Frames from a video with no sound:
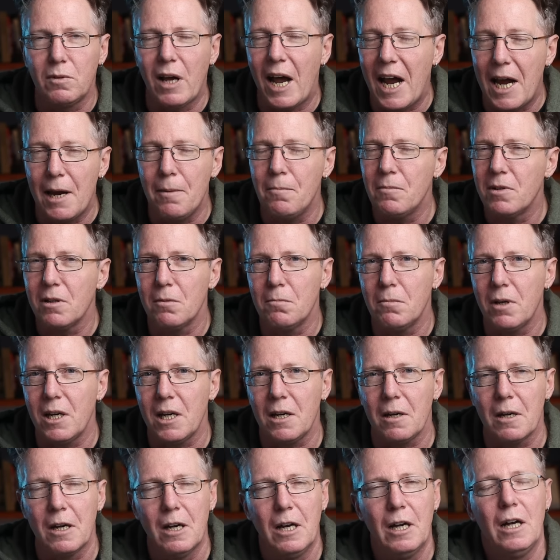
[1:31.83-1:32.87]
aimed at
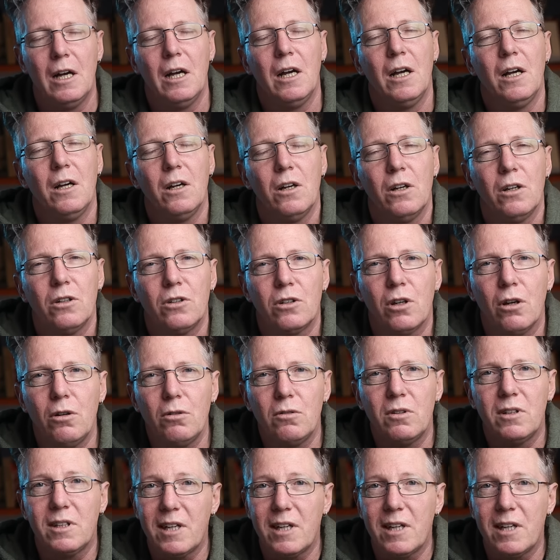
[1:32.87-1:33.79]
me. So